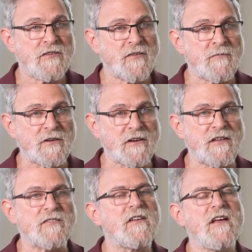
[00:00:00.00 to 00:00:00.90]
these
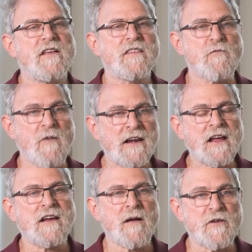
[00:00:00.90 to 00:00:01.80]
communities. They're
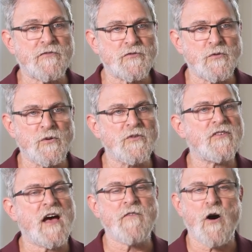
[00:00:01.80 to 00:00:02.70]
running a number of
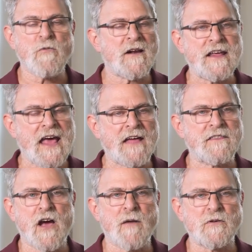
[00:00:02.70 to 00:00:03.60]
schools. I've already had
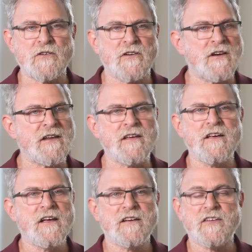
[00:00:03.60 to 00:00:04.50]
the opportunity
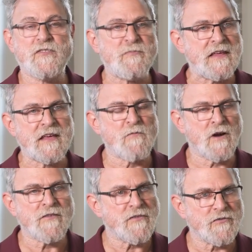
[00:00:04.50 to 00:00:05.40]
to speak at
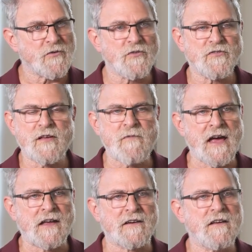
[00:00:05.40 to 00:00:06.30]
one of the schools they
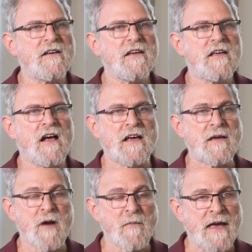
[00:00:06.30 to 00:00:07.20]
ran
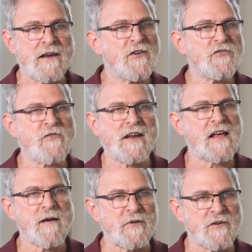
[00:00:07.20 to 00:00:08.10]
in Barbados,
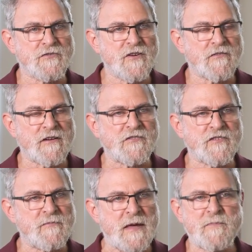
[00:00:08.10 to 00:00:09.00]
training up a new
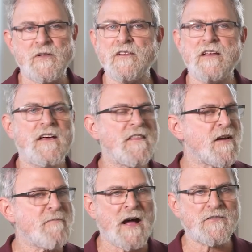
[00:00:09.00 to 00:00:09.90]
generation of people.
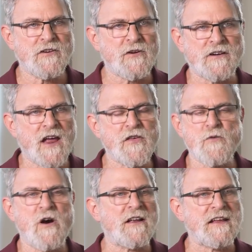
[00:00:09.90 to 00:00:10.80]
They're about to do another
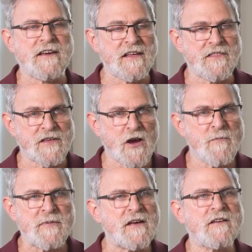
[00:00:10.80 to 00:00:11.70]
one in
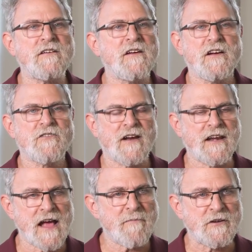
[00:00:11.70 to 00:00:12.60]
Ethiopia,
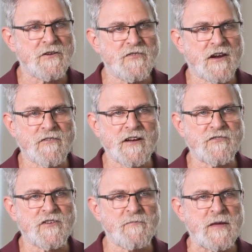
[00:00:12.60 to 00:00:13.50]
training up a new generation of